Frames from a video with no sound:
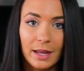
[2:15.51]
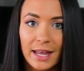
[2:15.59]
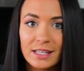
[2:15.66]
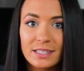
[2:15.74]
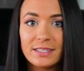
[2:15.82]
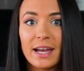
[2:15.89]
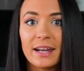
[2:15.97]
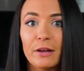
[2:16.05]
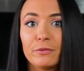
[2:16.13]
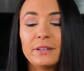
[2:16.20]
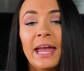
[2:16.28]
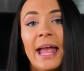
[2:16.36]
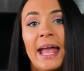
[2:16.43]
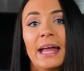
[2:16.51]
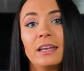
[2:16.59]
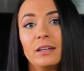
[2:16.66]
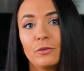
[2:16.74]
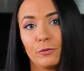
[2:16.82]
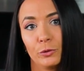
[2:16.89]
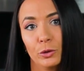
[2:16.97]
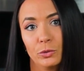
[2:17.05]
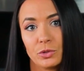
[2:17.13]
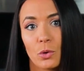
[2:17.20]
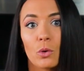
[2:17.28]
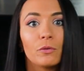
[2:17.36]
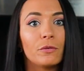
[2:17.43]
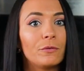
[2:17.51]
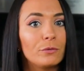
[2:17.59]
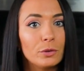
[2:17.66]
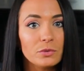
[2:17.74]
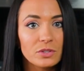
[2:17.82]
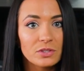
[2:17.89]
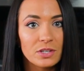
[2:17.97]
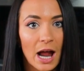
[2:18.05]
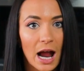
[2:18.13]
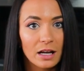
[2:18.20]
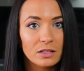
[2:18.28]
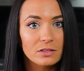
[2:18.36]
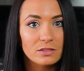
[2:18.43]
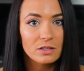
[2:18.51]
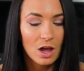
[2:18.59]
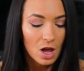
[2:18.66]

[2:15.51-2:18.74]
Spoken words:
instead of candied fruit or fruit snacks.